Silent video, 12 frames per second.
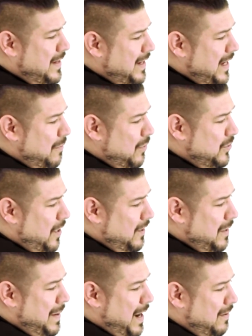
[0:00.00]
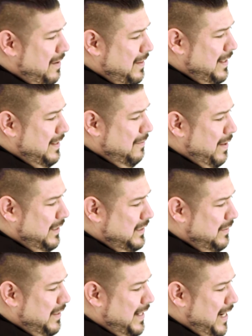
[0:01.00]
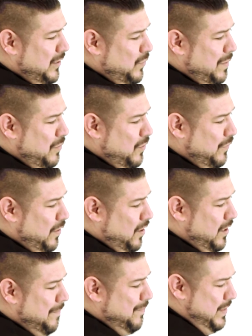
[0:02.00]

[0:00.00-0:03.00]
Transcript: and we'll talk about the rest of it as we move on.